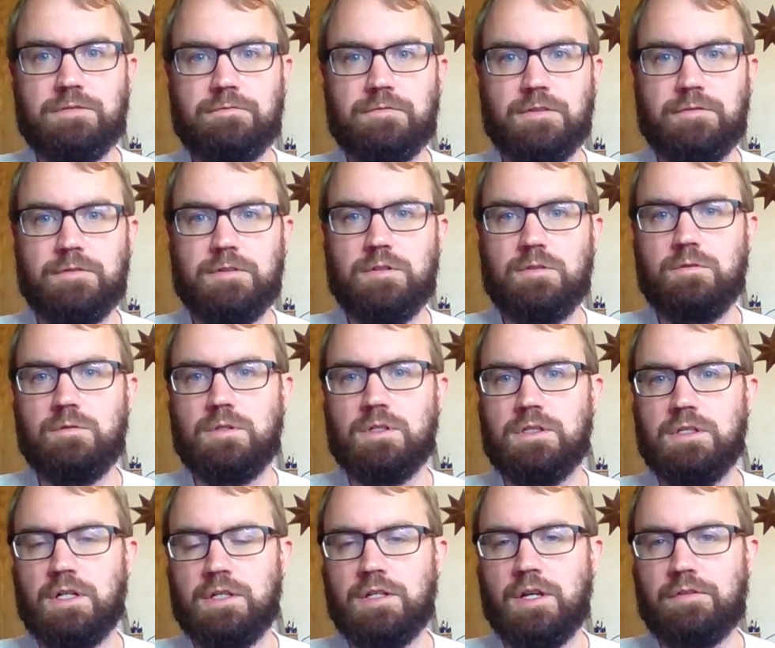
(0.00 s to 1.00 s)
If you do
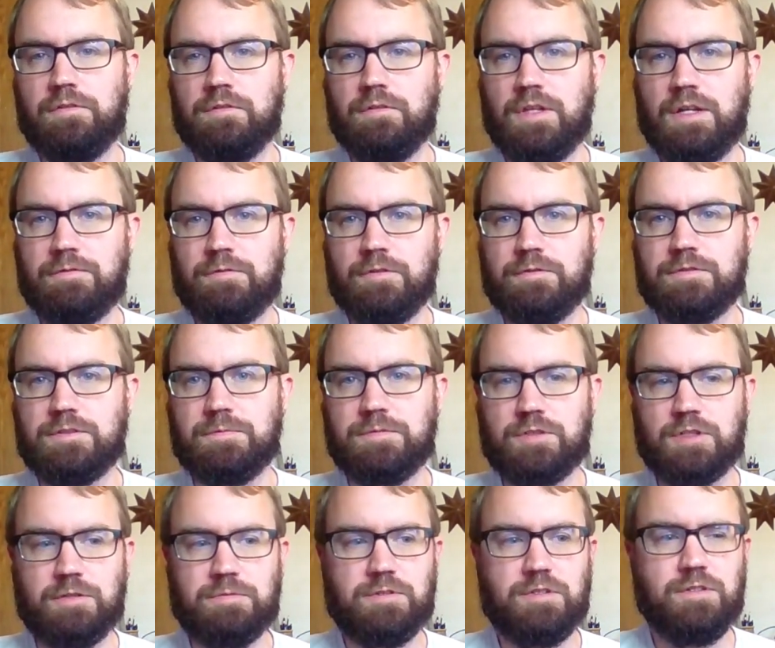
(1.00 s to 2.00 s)
another level of
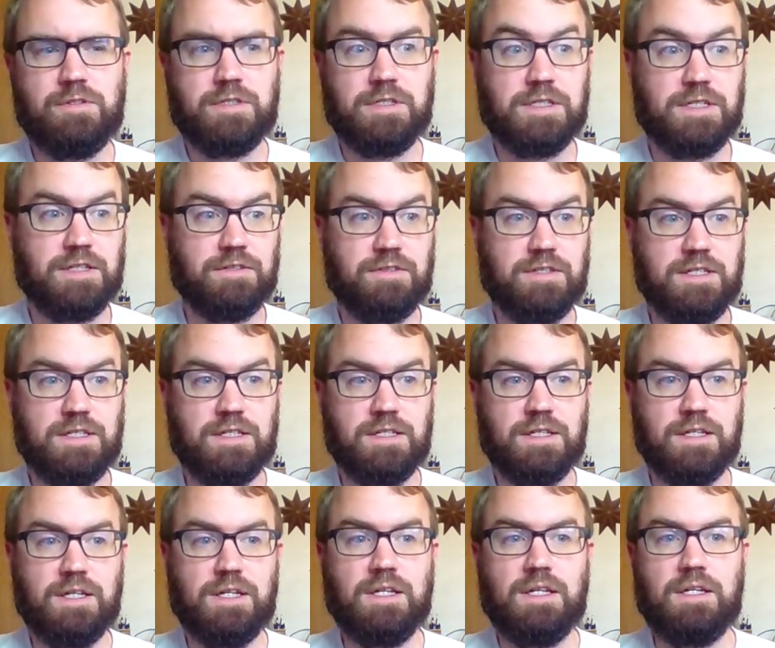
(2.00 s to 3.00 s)
subscription, you can get the
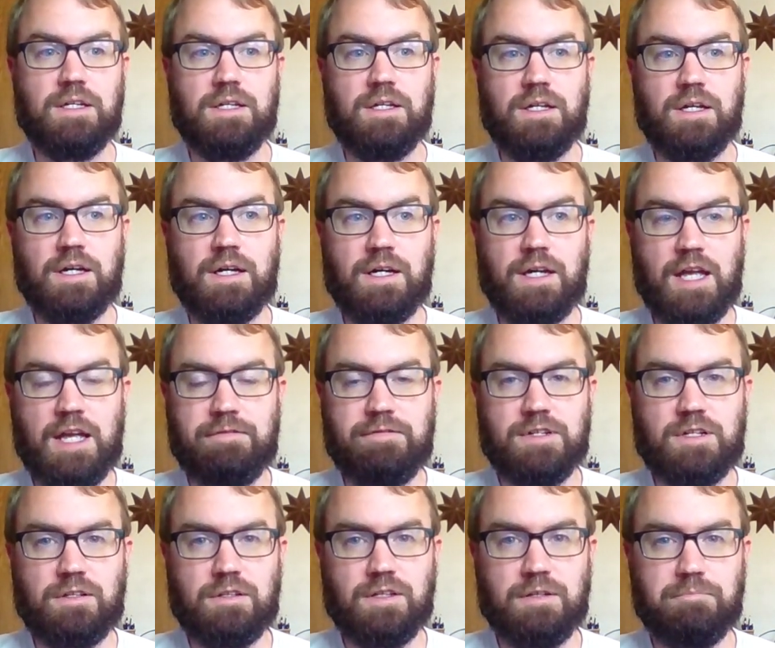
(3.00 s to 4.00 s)

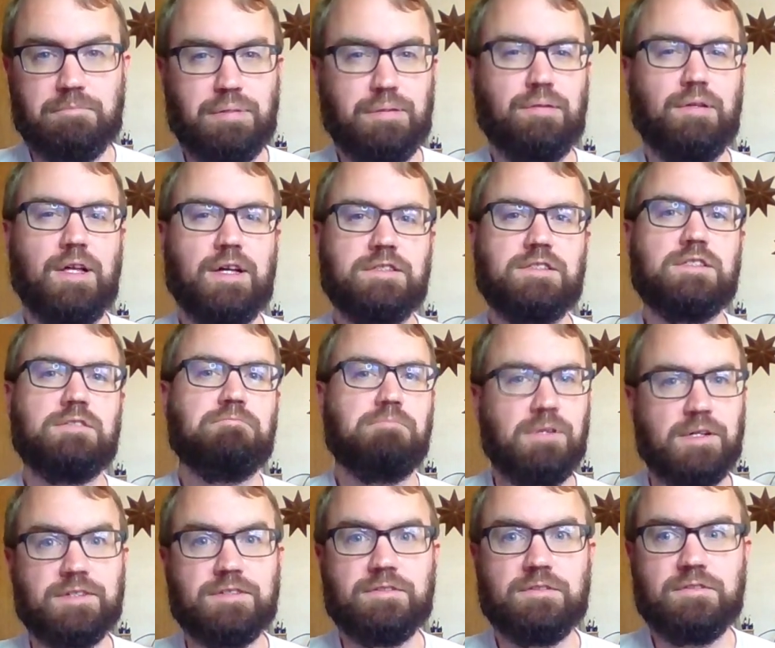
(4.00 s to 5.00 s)
AV Club Plus
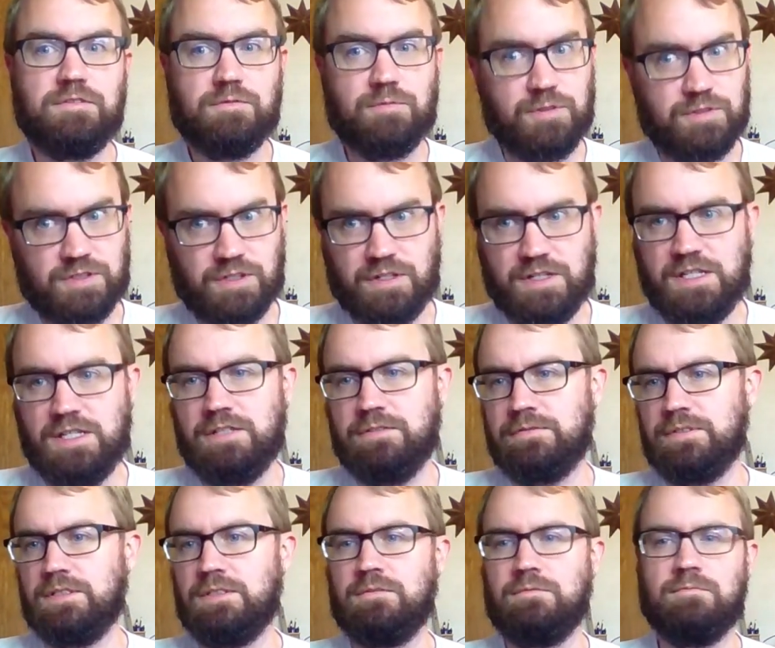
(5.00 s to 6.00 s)
puzzles, which are
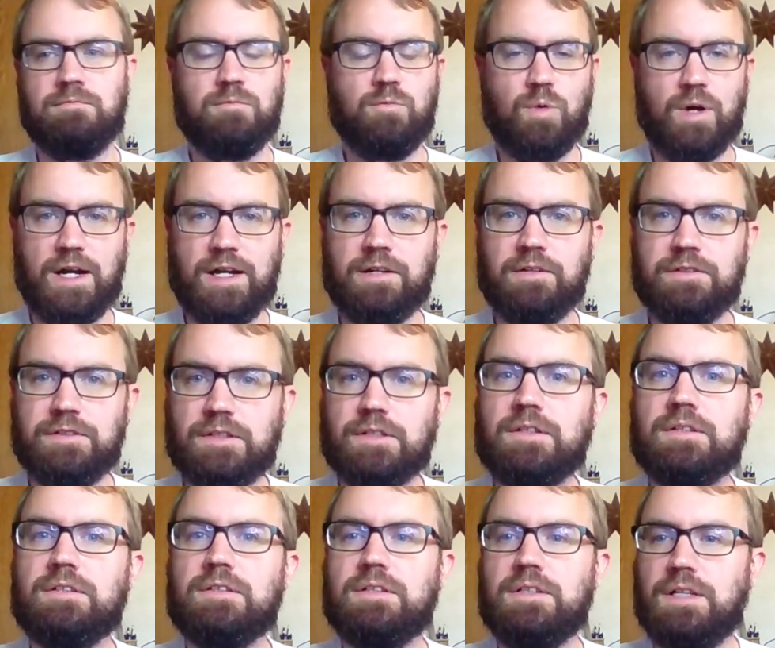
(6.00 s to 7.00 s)
even
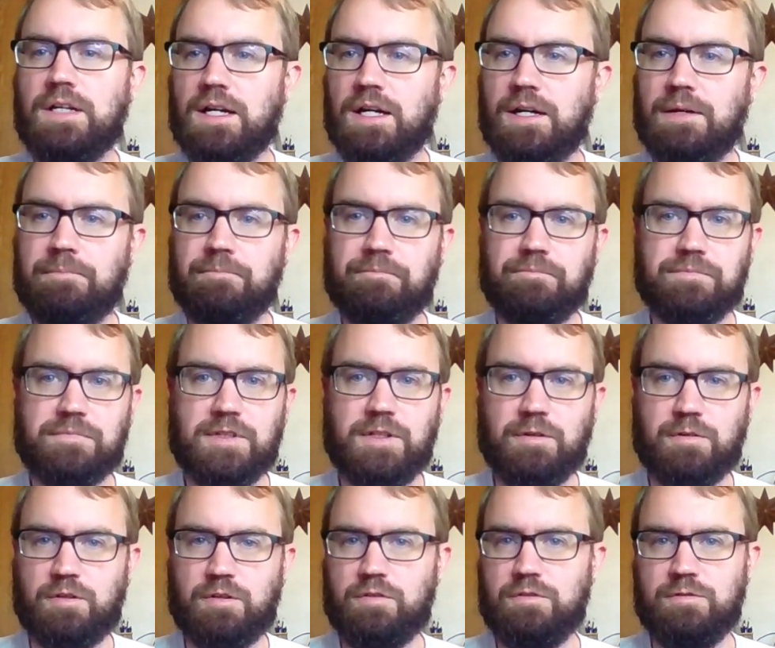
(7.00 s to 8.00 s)
wilder.
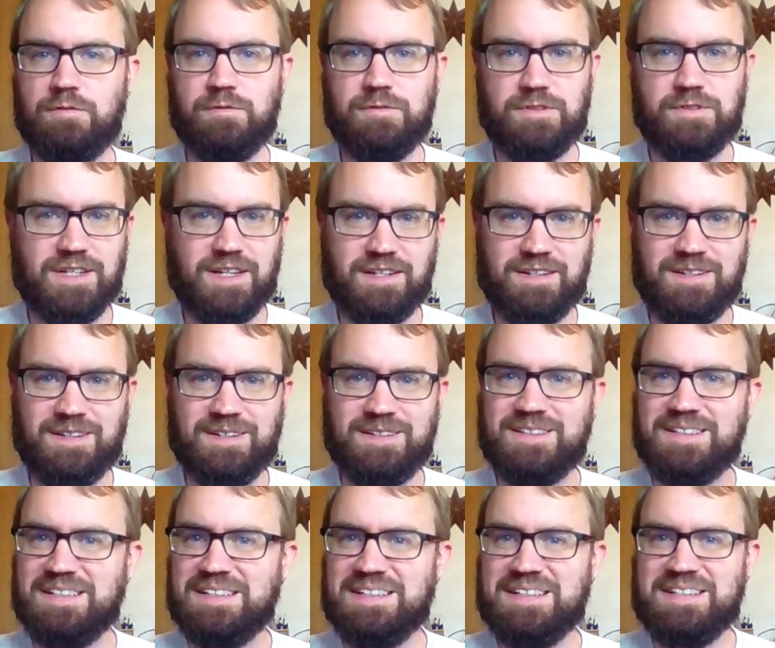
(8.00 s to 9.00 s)
Clues that
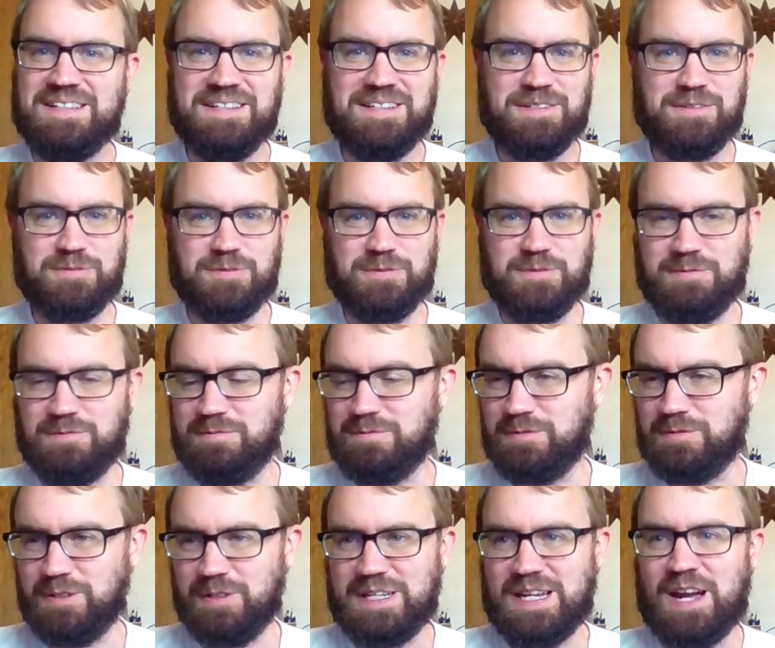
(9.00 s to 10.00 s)
are
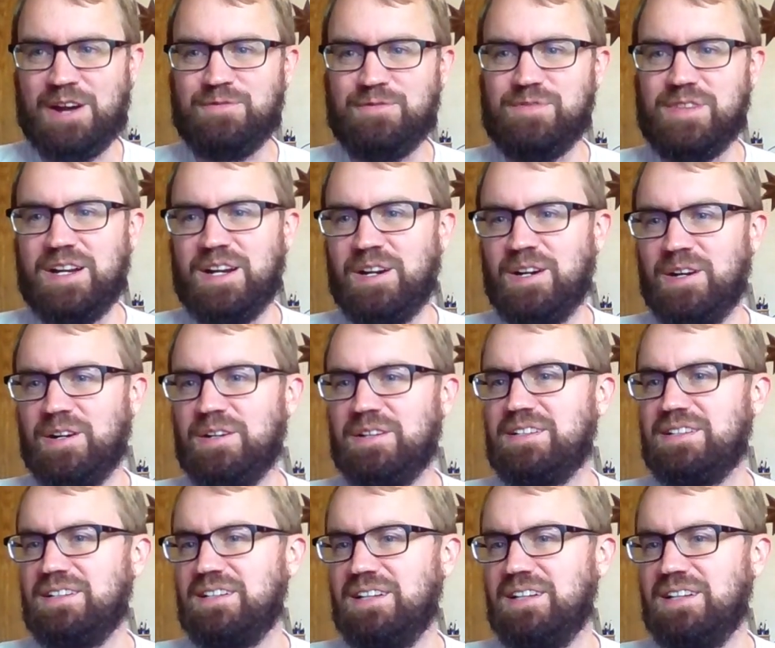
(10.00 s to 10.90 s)
really out there.